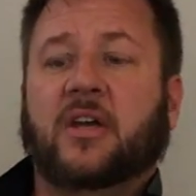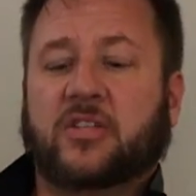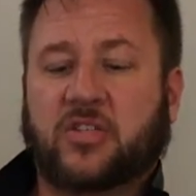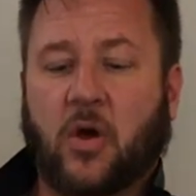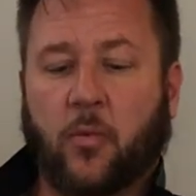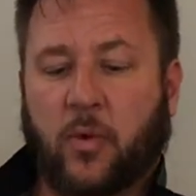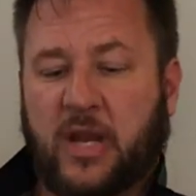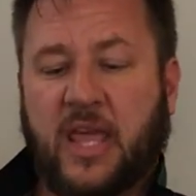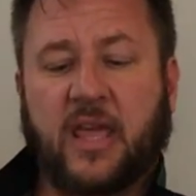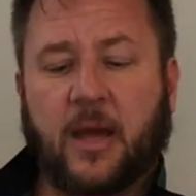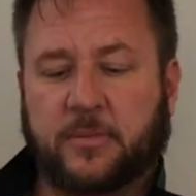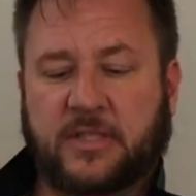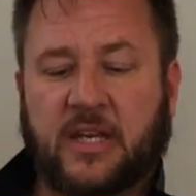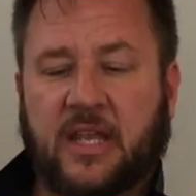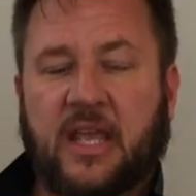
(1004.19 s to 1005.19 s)
So when he
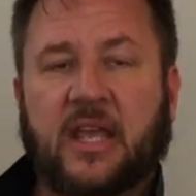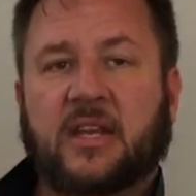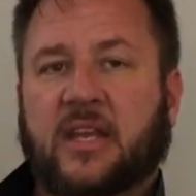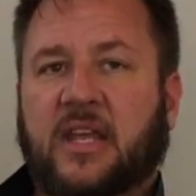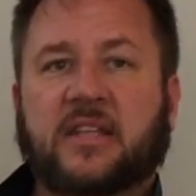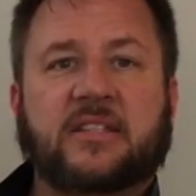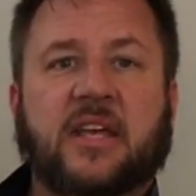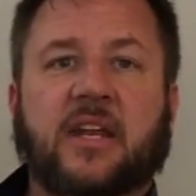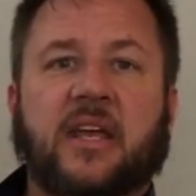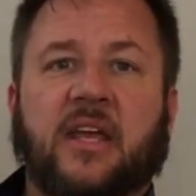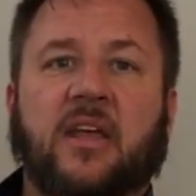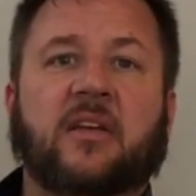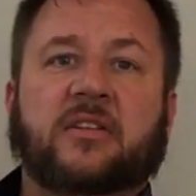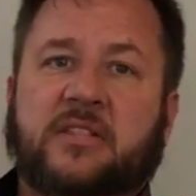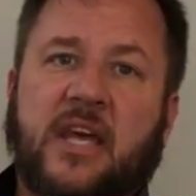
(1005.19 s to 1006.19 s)
comes and eat, he's gonna
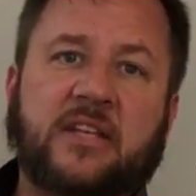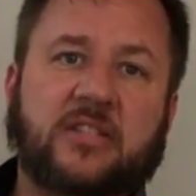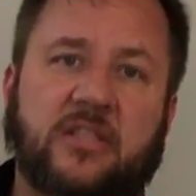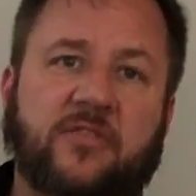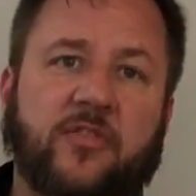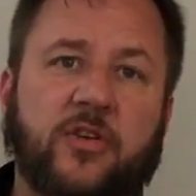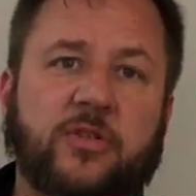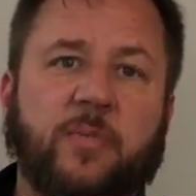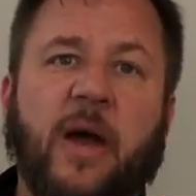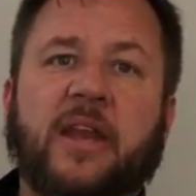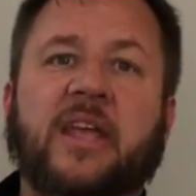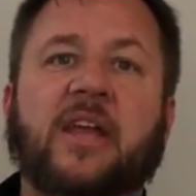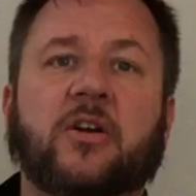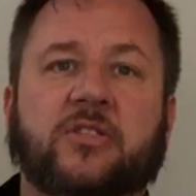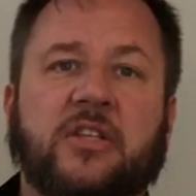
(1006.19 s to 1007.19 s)
takes his first
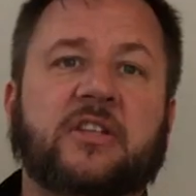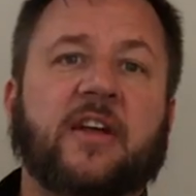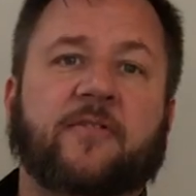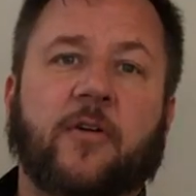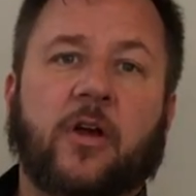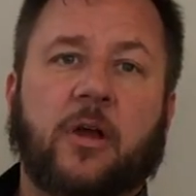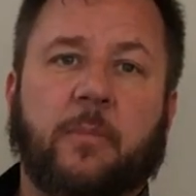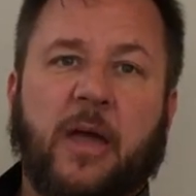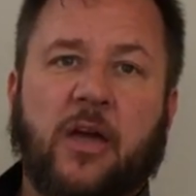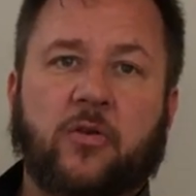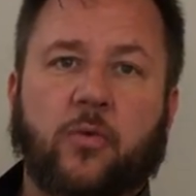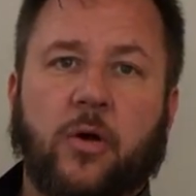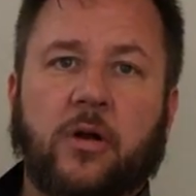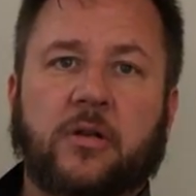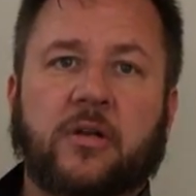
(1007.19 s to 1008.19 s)
bite. He hears a different
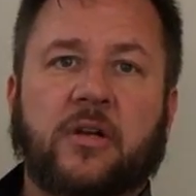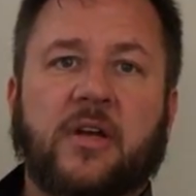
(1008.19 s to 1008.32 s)
command word.